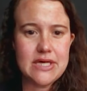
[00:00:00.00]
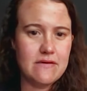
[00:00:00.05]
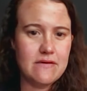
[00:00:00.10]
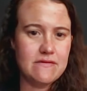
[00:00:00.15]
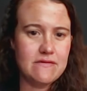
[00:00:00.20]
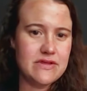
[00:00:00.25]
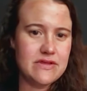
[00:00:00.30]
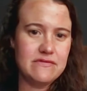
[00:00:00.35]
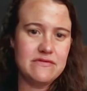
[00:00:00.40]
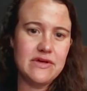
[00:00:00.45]

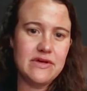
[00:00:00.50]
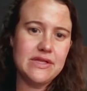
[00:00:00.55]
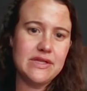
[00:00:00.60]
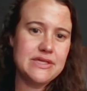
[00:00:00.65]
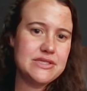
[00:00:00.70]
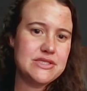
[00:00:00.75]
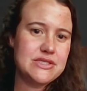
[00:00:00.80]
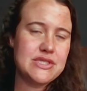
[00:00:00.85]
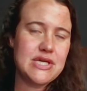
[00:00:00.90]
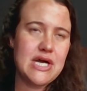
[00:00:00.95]
of the
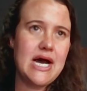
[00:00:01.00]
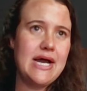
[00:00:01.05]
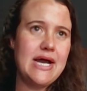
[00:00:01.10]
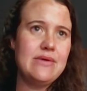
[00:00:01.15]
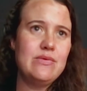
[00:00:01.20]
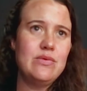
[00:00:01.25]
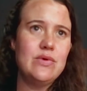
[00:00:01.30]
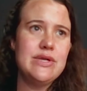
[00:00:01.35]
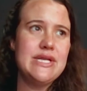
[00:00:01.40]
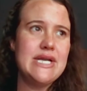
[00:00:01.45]
village. I
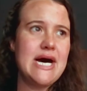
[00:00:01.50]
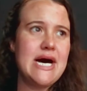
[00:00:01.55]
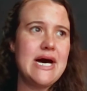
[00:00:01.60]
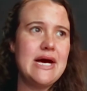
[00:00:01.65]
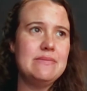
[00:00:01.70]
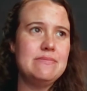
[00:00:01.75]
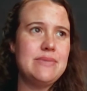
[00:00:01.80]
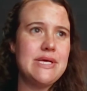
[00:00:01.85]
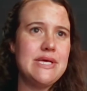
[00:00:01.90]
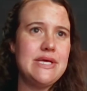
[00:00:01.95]
would
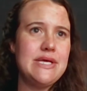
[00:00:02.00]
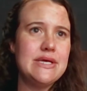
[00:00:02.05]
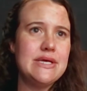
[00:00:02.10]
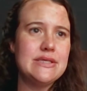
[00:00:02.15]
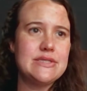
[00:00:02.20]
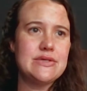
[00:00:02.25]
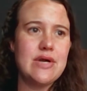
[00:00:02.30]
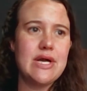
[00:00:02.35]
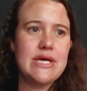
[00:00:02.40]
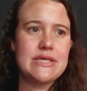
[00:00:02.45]
not be a
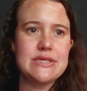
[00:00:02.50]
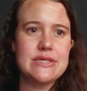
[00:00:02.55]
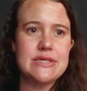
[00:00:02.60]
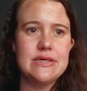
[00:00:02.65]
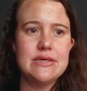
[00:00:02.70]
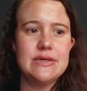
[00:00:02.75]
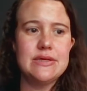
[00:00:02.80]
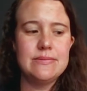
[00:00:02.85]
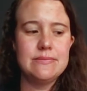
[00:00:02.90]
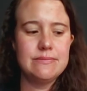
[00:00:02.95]

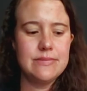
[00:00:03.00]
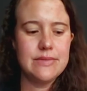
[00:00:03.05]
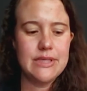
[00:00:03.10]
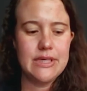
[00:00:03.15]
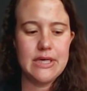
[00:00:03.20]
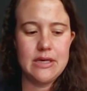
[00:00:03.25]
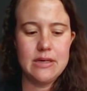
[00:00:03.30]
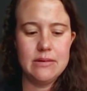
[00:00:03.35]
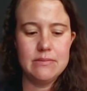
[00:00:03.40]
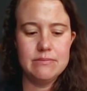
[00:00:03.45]
director
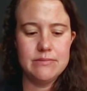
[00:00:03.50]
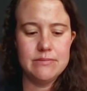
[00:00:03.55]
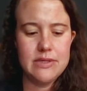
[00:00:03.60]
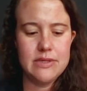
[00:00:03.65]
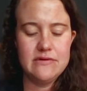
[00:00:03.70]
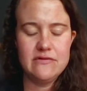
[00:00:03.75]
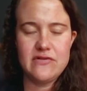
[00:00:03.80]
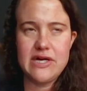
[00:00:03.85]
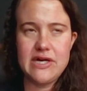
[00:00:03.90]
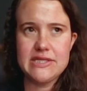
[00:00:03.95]
um,
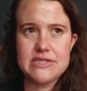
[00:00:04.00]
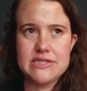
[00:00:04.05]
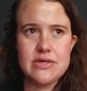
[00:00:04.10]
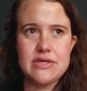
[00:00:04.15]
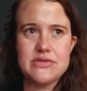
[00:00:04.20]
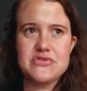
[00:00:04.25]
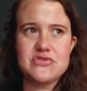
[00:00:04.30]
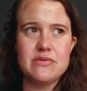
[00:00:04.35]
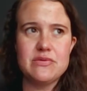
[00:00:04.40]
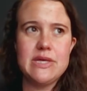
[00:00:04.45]
in finance
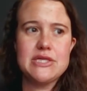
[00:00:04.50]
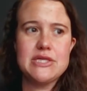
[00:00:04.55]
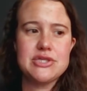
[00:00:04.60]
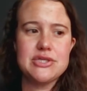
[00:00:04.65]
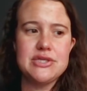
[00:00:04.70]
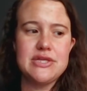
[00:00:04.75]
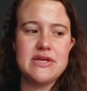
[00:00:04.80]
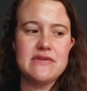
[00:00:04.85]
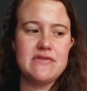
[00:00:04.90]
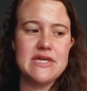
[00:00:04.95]

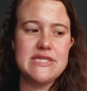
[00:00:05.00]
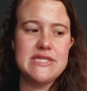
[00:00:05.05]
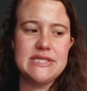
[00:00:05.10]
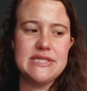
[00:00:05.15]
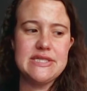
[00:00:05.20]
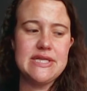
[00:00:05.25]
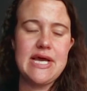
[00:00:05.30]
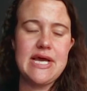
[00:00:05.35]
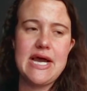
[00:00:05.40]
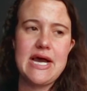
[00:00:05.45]
transformation if I
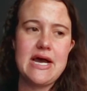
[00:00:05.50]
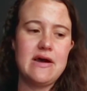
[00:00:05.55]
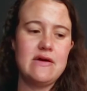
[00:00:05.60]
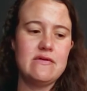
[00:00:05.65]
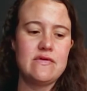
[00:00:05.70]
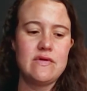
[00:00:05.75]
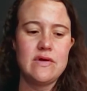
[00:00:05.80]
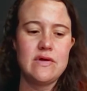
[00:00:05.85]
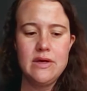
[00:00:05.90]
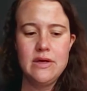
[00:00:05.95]
didn't
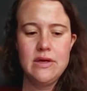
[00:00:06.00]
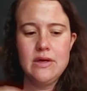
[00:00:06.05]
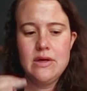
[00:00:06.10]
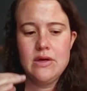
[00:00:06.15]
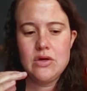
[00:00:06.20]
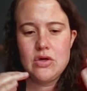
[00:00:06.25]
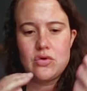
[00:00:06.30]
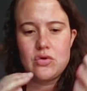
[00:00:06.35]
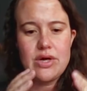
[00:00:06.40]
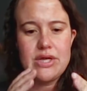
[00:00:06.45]
have
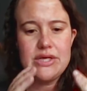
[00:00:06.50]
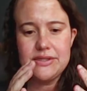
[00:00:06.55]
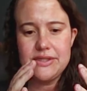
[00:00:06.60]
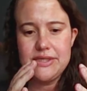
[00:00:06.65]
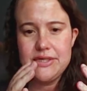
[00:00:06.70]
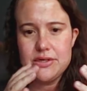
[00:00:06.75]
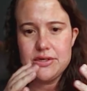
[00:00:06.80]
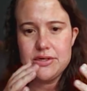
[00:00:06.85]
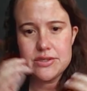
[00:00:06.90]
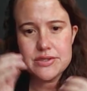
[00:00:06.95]
great
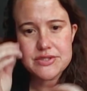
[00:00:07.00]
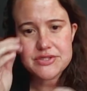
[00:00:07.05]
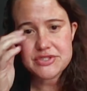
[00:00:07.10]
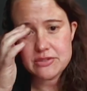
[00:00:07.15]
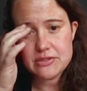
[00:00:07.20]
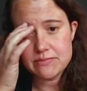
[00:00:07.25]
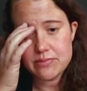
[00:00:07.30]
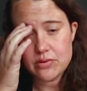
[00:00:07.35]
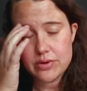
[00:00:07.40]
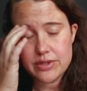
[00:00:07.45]
leaders
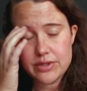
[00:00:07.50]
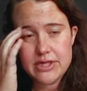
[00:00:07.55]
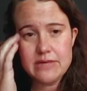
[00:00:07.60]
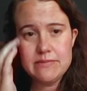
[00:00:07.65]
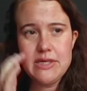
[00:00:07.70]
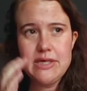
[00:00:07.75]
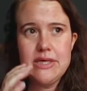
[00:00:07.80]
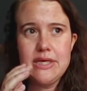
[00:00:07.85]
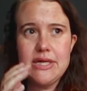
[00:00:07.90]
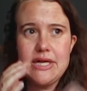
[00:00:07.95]
supporting
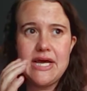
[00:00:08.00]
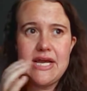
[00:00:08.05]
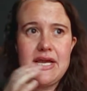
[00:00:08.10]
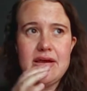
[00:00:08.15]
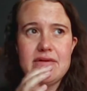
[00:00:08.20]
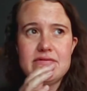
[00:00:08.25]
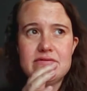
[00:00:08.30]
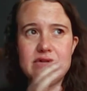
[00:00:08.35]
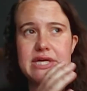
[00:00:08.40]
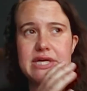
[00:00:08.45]
me and i
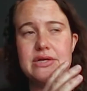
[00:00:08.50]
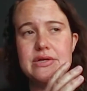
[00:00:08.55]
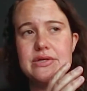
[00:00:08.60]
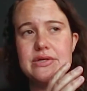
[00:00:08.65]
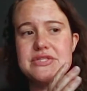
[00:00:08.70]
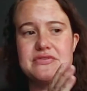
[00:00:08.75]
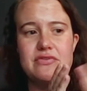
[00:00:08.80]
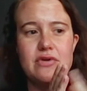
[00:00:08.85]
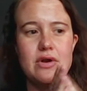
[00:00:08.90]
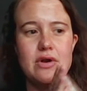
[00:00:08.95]
have
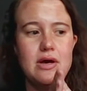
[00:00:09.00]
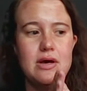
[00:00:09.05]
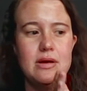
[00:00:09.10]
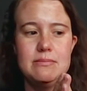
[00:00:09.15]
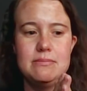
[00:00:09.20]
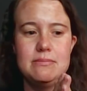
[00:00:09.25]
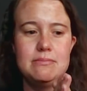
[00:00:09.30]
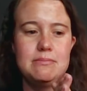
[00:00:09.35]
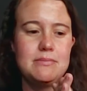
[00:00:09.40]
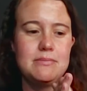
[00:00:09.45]
leaders
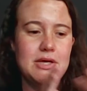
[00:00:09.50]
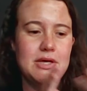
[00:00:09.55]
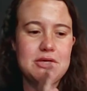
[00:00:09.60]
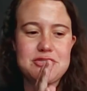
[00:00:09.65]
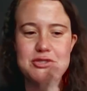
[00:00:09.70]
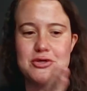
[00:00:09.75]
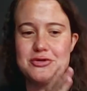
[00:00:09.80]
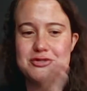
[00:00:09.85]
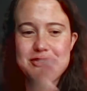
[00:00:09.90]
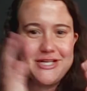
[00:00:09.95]
from
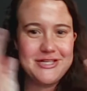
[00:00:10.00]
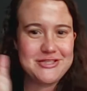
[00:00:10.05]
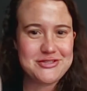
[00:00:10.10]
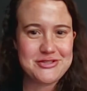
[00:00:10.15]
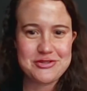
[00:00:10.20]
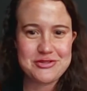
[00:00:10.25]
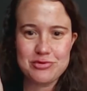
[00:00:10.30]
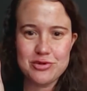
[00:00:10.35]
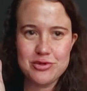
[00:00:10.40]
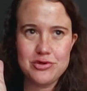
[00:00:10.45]
associates
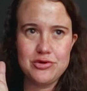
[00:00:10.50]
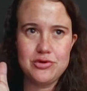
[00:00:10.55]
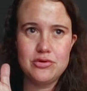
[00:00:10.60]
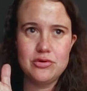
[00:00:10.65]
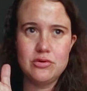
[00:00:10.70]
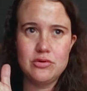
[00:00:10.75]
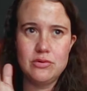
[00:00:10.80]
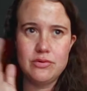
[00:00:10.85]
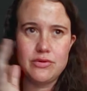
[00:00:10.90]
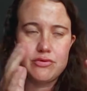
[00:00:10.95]

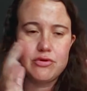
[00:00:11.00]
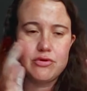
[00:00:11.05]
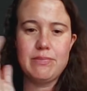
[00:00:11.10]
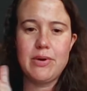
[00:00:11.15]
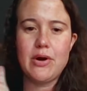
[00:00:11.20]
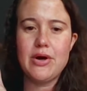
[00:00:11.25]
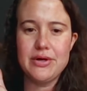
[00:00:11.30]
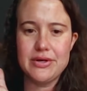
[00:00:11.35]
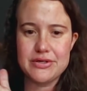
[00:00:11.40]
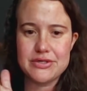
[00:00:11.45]
through through
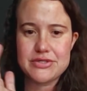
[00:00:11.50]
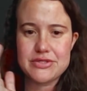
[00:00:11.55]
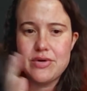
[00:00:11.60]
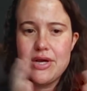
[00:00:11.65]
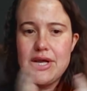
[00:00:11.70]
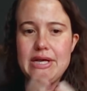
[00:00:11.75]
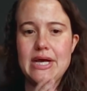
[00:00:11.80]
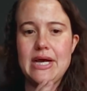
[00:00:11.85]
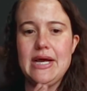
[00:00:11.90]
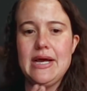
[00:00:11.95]
partners
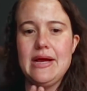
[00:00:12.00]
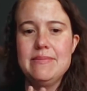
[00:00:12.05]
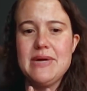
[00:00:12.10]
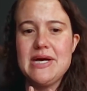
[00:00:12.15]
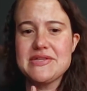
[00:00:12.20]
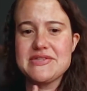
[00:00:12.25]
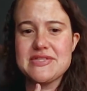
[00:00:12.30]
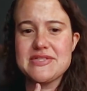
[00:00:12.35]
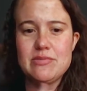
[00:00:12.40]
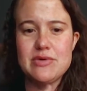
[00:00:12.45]
right i'm
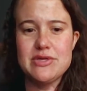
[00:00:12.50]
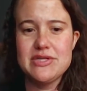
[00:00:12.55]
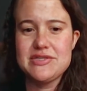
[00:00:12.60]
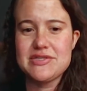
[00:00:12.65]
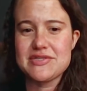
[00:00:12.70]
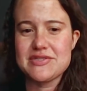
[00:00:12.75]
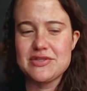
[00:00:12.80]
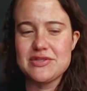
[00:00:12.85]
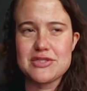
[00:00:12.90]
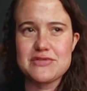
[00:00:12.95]
not someone that
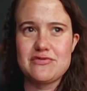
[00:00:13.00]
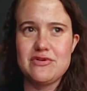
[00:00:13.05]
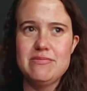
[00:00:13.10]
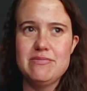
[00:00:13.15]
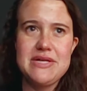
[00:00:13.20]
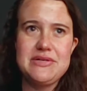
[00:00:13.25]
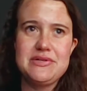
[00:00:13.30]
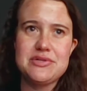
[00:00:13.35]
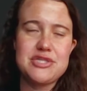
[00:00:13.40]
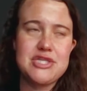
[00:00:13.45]
just looks for
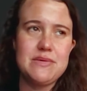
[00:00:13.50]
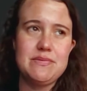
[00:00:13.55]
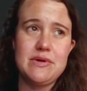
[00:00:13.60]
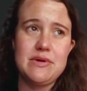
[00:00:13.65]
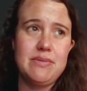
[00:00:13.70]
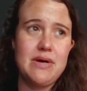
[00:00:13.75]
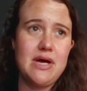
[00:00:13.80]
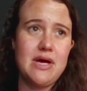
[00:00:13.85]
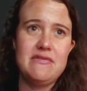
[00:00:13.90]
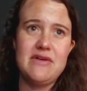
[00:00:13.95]
mentorship
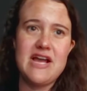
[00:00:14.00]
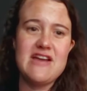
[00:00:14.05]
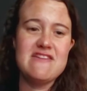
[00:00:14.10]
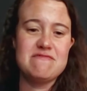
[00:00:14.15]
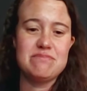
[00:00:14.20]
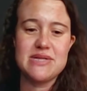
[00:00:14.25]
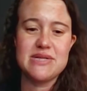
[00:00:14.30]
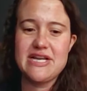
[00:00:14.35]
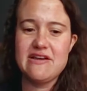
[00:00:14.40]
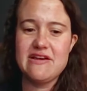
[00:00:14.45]
above i have
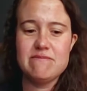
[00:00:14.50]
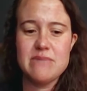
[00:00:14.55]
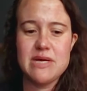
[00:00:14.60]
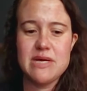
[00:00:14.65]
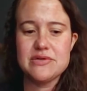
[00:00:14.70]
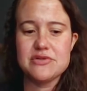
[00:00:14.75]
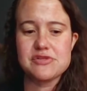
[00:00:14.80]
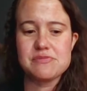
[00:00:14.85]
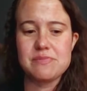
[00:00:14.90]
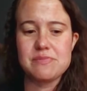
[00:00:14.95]
plenty of
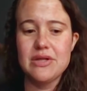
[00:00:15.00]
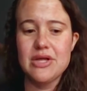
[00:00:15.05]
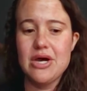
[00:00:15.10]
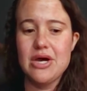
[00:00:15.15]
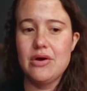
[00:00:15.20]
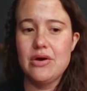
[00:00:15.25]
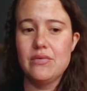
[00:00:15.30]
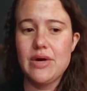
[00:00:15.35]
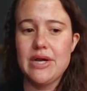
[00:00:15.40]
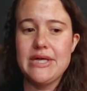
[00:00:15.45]
mentors
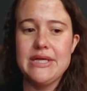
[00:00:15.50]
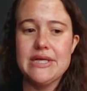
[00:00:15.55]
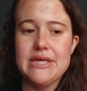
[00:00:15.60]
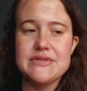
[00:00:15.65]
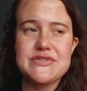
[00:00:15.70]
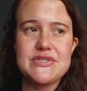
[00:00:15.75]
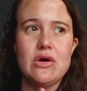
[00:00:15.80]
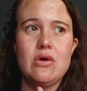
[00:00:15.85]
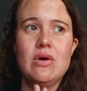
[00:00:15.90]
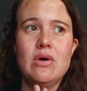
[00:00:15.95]
below right
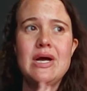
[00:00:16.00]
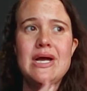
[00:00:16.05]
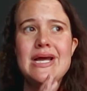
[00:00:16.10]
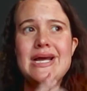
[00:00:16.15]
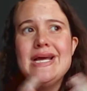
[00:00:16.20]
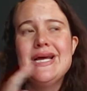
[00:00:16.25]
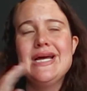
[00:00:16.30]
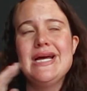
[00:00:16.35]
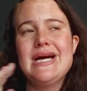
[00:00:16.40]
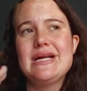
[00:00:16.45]
and so
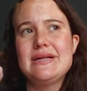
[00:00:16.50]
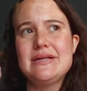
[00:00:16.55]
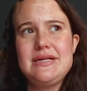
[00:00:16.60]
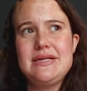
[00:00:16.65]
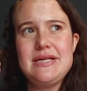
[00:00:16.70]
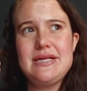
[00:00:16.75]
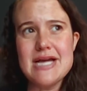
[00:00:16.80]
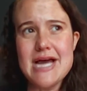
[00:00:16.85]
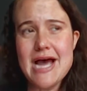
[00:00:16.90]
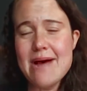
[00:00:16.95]

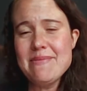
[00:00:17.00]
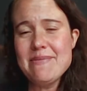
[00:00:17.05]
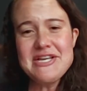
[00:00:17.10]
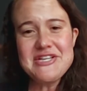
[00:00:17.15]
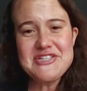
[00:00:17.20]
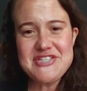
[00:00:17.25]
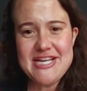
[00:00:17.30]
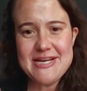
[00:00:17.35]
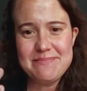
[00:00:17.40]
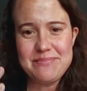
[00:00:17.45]
i'm an
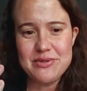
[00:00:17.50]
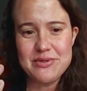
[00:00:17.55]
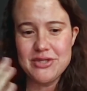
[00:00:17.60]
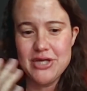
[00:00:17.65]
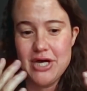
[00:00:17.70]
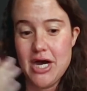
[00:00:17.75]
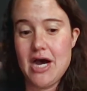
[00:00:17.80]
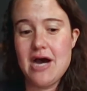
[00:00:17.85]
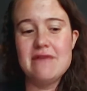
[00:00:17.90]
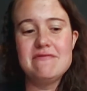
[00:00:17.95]

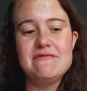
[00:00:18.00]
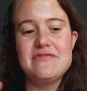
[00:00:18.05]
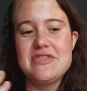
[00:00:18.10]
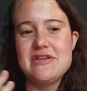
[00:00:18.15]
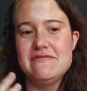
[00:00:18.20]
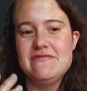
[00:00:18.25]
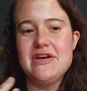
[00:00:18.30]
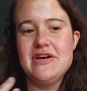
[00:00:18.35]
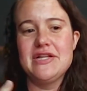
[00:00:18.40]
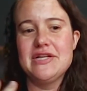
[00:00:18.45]
example of
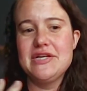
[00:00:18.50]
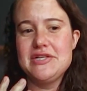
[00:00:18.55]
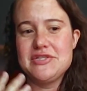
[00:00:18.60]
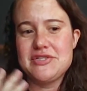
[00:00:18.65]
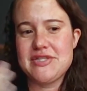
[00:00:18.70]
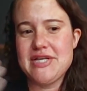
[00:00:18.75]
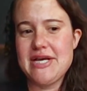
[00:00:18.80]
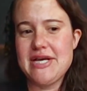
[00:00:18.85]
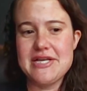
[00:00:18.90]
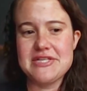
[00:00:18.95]
the
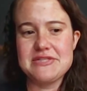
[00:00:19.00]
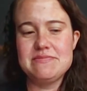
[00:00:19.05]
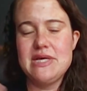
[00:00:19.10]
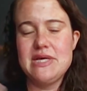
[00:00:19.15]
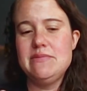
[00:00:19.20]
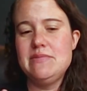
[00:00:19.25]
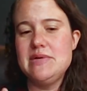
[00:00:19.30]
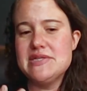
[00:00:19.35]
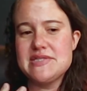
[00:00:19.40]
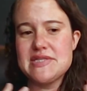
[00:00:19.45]
village that has
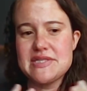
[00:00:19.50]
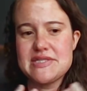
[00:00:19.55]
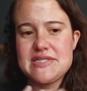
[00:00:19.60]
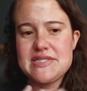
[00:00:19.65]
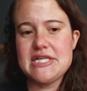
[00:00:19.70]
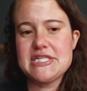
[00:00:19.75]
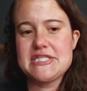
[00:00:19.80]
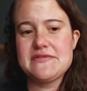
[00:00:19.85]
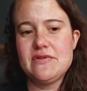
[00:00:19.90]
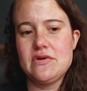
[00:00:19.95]
made me
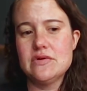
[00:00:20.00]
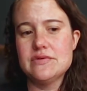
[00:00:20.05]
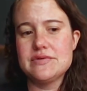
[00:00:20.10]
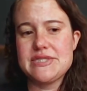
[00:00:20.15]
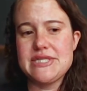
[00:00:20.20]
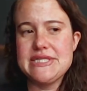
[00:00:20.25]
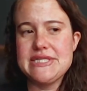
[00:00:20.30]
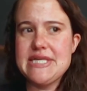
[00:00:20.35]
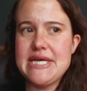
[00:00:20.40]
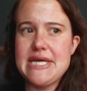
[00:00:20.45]
successful
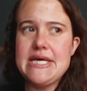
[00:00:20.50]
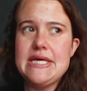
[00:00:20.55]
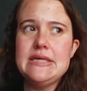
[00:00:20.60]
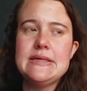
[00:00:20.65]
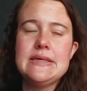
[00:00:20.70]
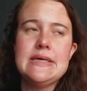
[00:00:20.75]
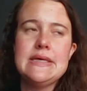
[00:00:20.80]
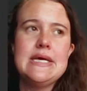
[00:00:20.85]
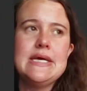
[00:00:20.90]
to date